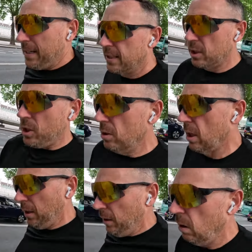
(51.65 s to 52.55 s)
to the studio
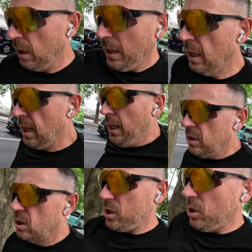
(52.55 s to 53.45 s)
and I'll
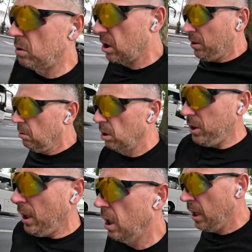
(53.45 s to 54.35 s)
just talk you through what
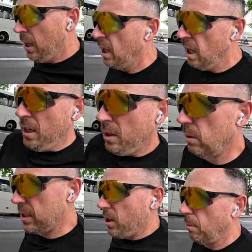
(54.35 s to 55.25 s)
the
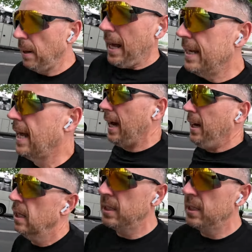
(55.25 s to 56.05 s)
week's got planned out.